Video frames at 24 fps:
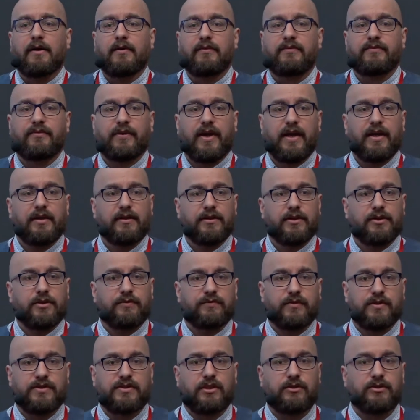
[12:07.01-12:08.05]
failure
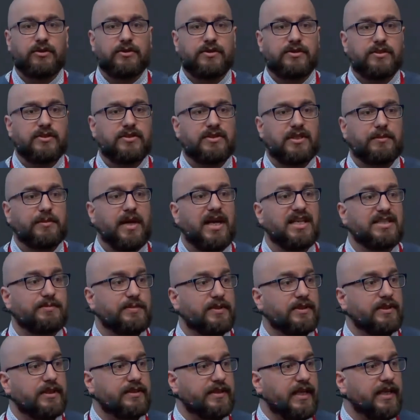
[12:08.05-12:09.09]
of external system has
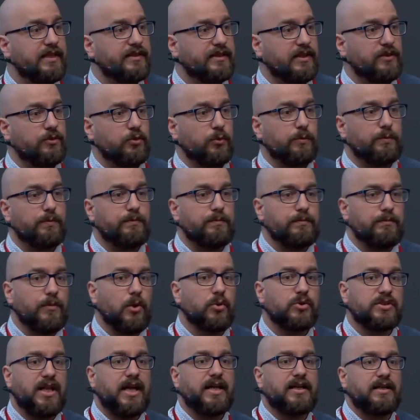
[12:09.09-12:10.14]
been detected, you
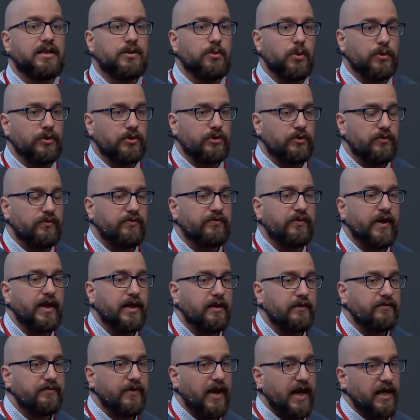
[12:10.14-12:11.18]
most likely want to
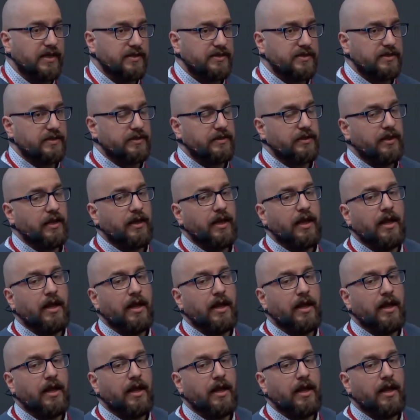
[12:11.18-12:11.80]
fail fast